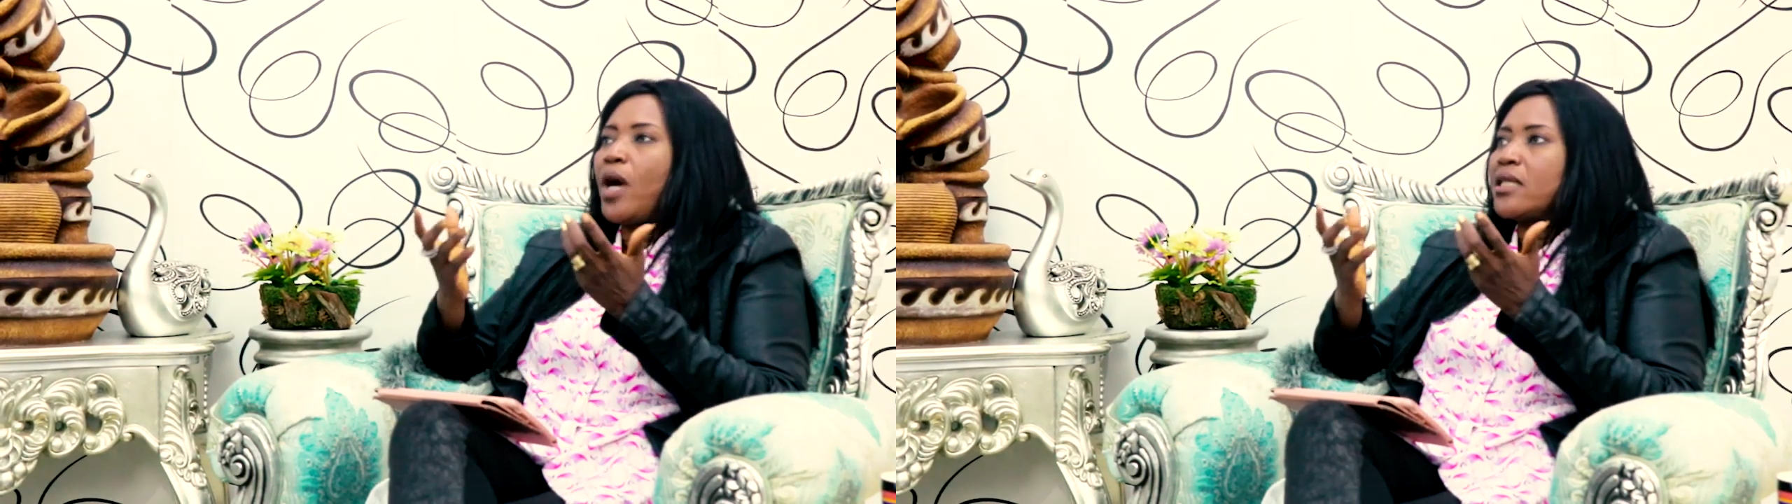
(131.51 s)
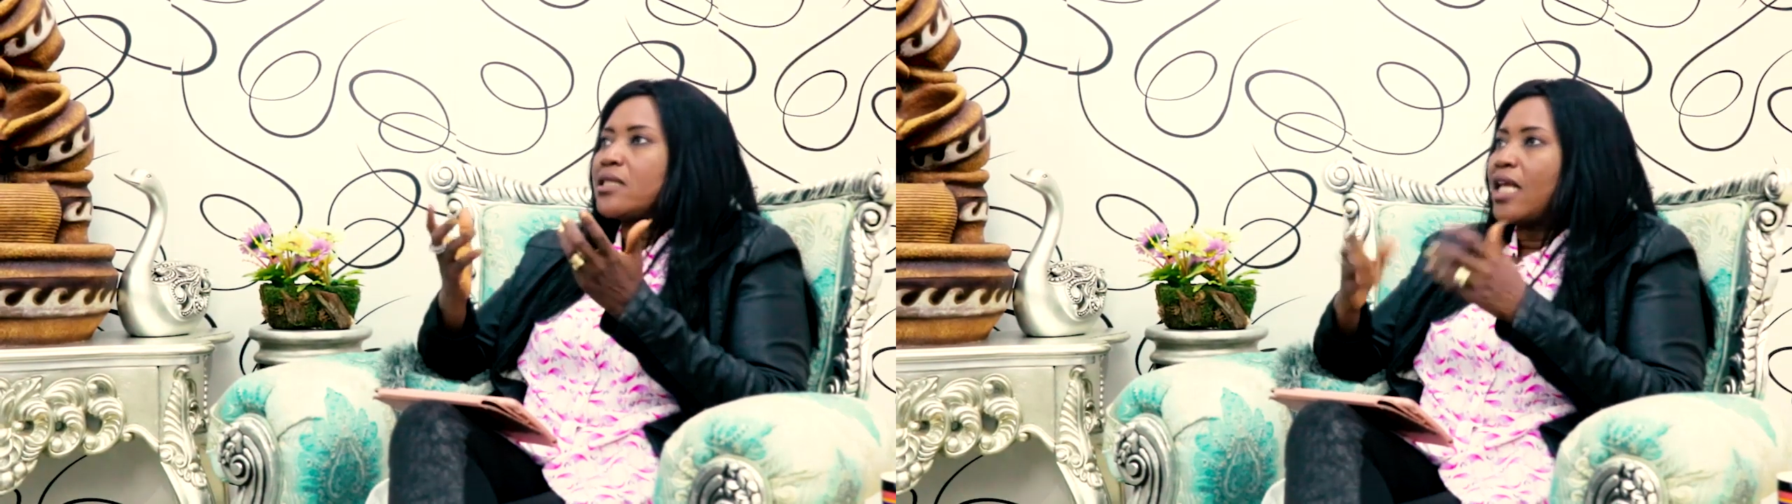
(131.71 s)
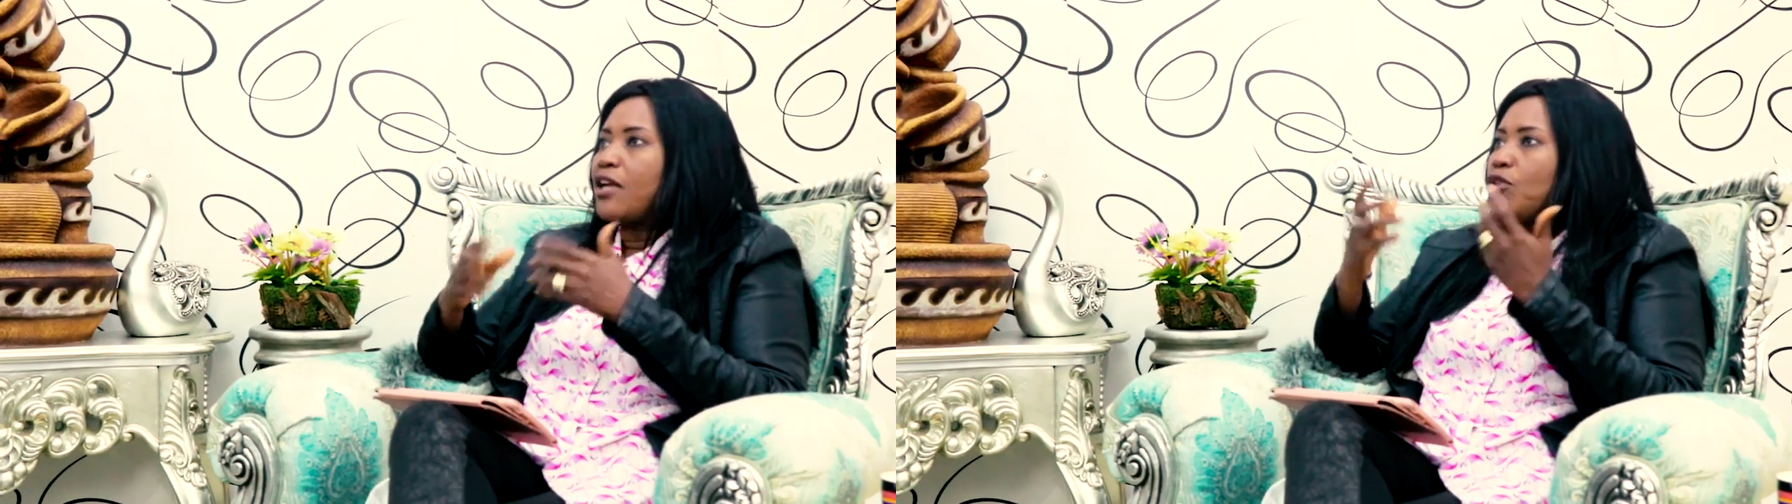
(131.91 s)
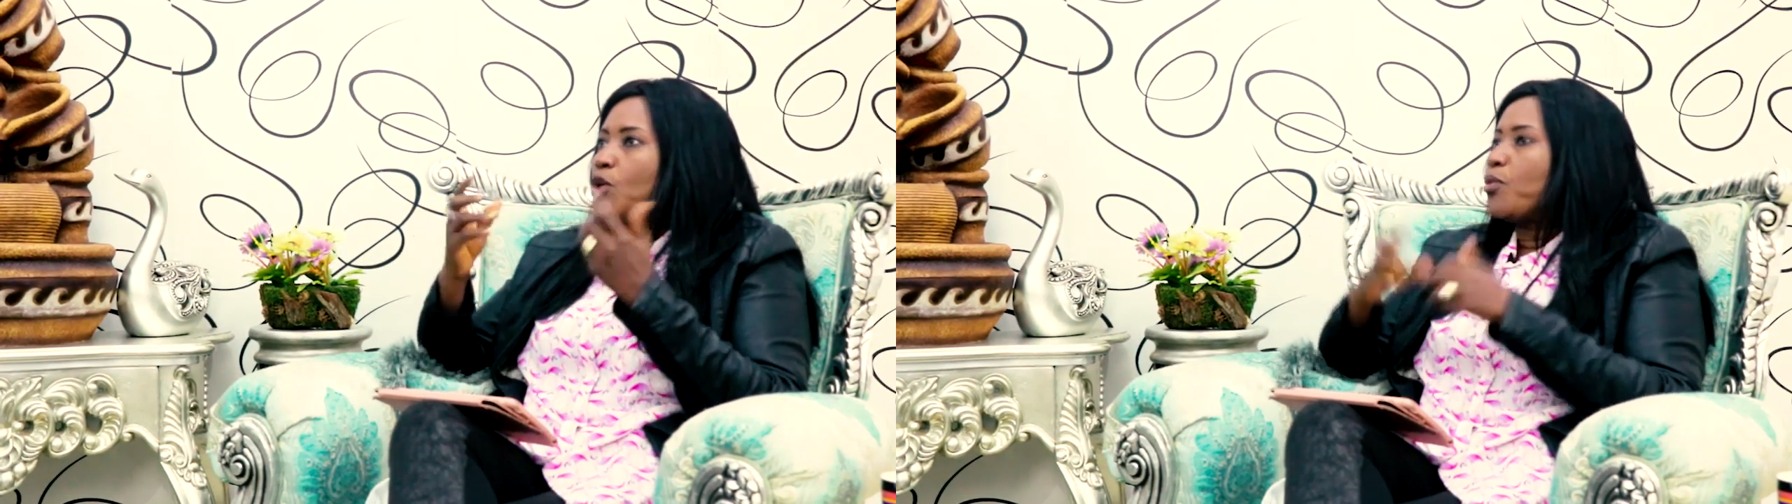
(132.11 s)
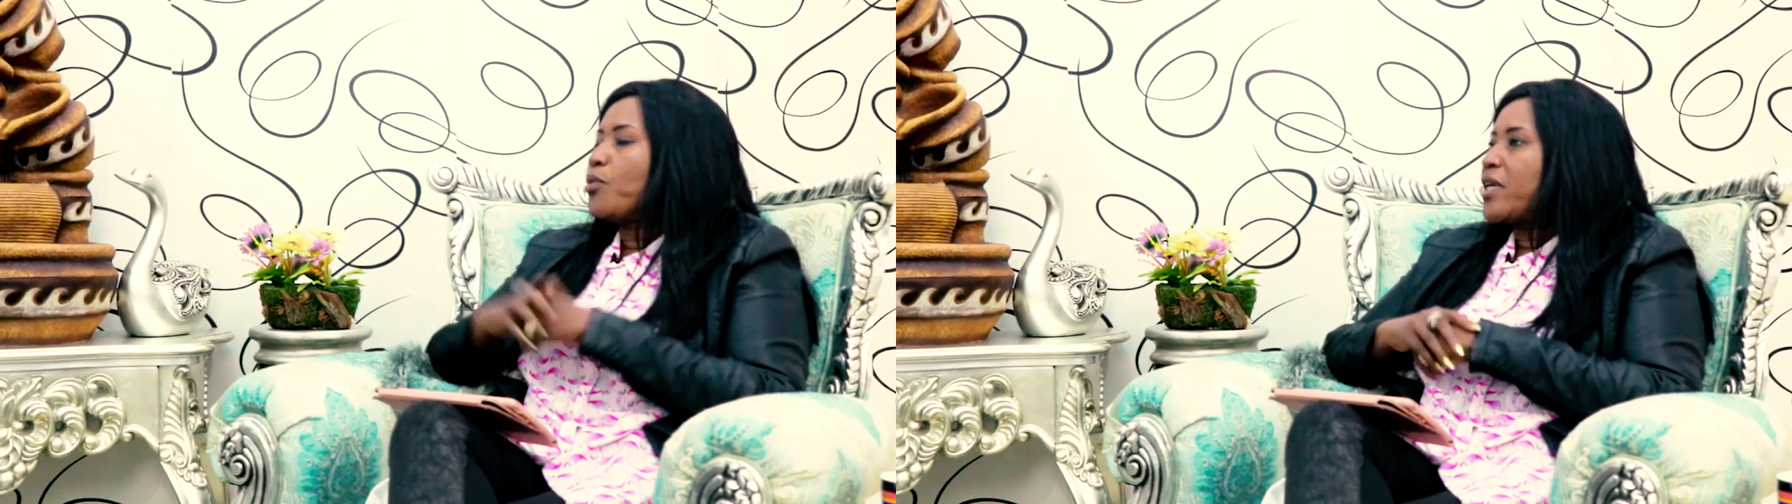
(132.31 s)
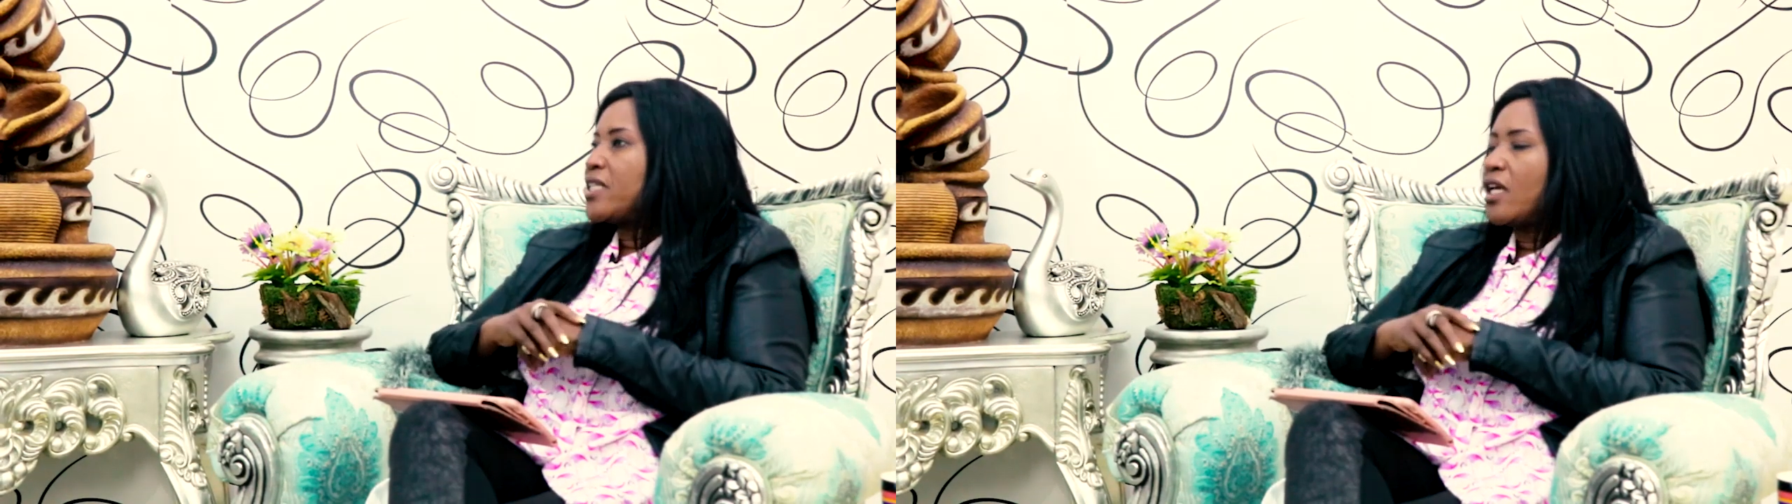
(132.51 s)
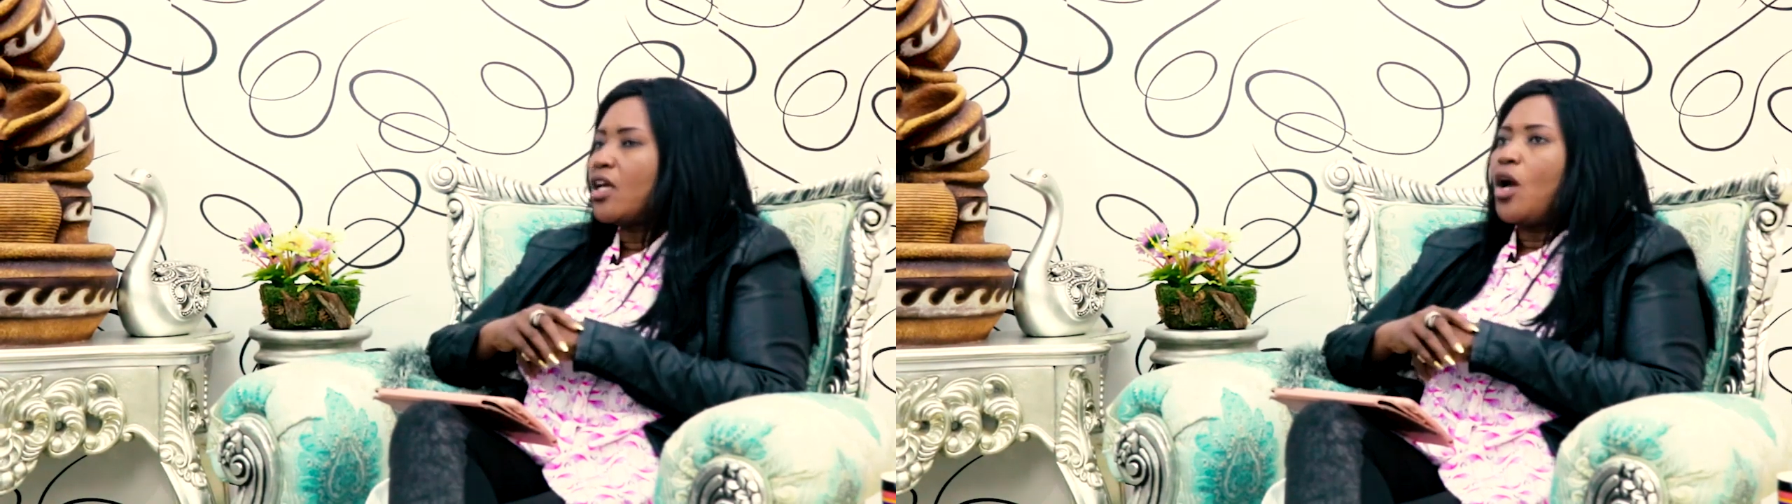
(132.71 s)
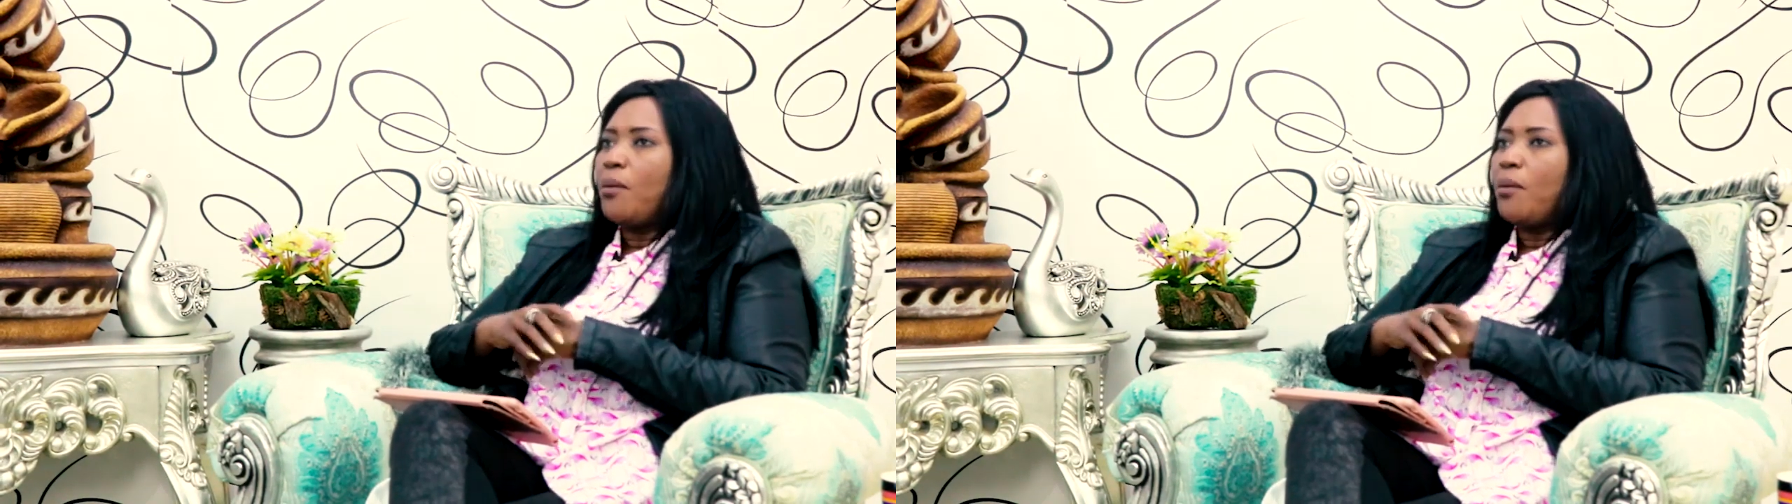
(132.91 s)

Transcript: and stand on the pulpit and say,